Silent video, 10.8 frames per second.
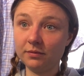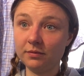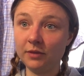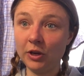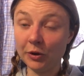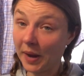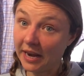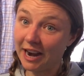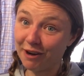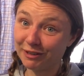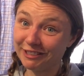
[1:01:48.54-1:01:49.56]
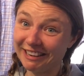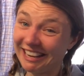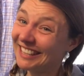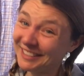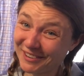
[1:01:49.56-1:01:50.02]
you know, eight hours a
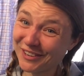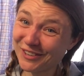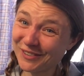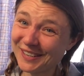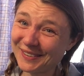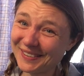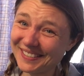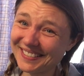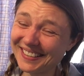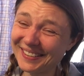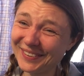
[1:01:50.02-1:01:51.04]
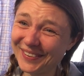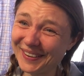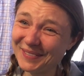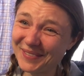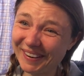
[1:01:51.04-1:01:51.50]
day, which is what it was
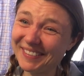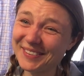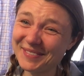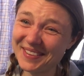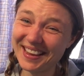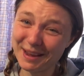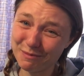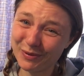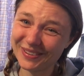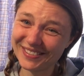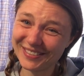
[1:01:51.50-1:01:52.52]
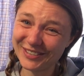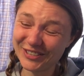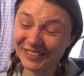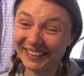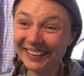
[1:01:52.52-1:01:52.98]
for parts of me at points on the
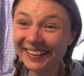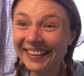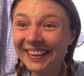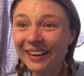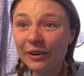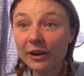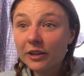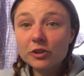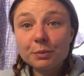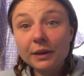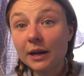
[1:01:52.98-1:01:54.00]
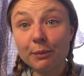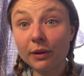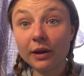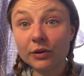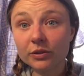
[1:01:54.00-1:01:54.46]
journey, or it could just be a couple
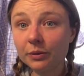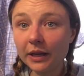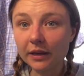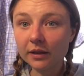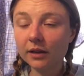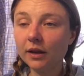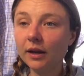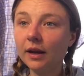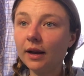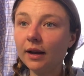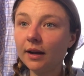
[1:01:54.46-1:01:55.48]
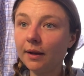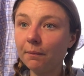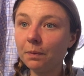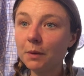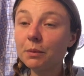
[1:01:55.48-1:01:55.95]
hours a week.
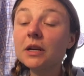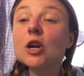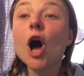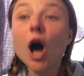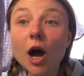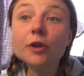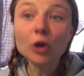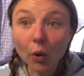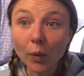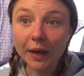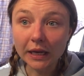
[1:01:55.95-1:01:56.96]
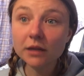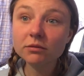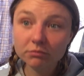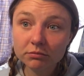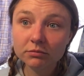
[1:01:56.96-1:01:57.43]
Um, but an ongoing,
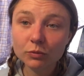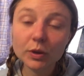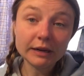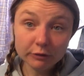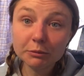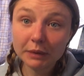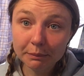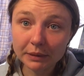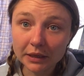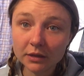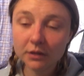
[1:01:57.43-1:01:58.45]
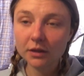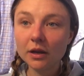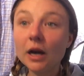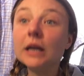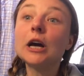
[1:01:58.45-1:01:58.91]
whatever it might be,
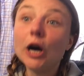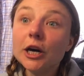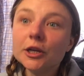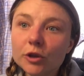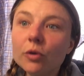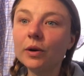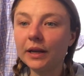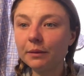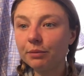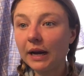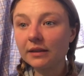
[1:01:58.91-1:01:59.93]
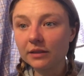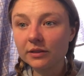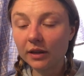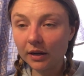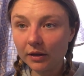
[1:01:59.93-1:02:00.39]
an ongoing practice
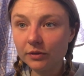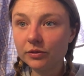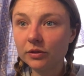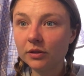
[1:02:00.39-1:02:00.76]
of